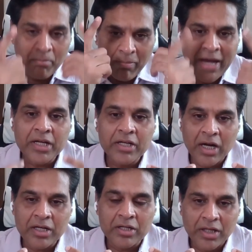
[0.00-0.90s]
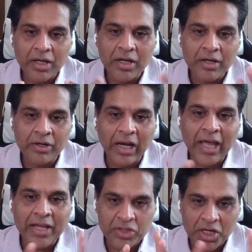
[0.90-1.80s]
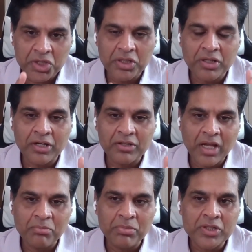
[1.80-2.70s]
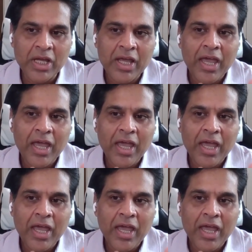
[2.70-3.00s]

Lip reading: mind gut relaxation, and therapies,